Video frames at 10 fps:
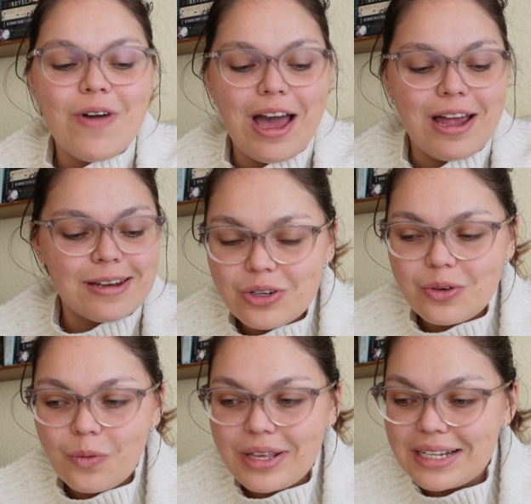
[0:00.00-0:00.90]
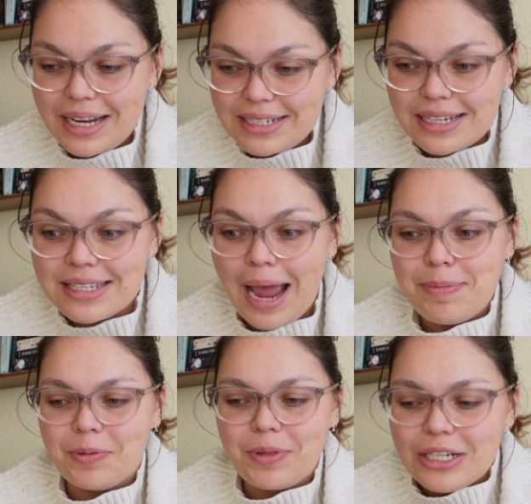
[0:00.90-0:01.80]
And you know, when that does
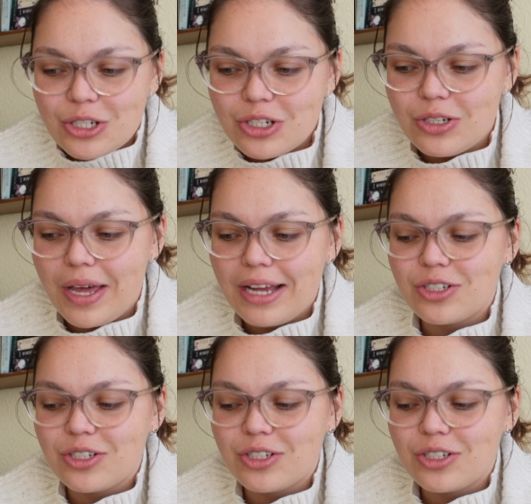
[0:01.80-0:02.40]
happen, when they do that,